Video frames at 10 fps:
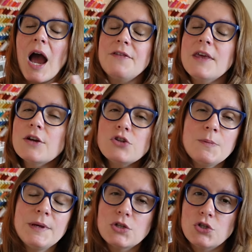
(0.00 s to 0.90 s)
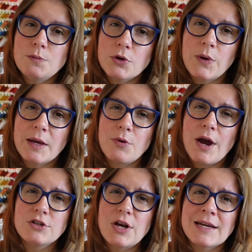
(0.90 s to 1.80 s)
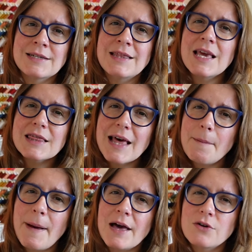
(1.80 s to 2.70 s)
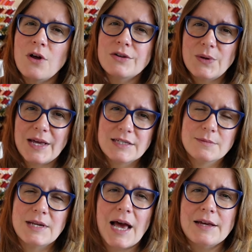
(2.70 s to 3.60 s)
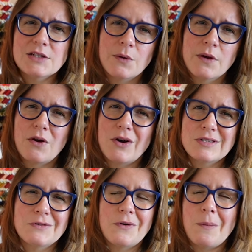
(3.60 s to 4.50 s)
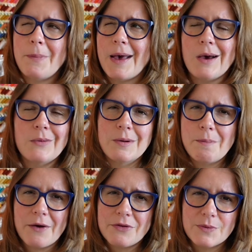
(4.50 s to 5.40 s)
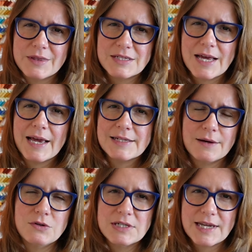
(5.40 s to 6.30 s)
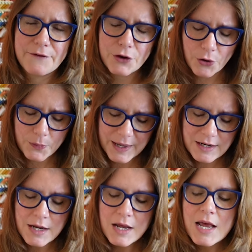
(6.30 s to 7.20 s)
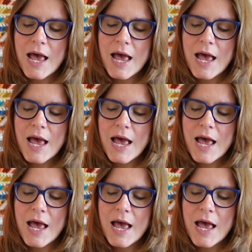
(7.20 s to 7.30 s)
I think it should be a super quick project. I think that pattern also has some ties going across the front, but I wouldn't bother with the ties. I would just have it open.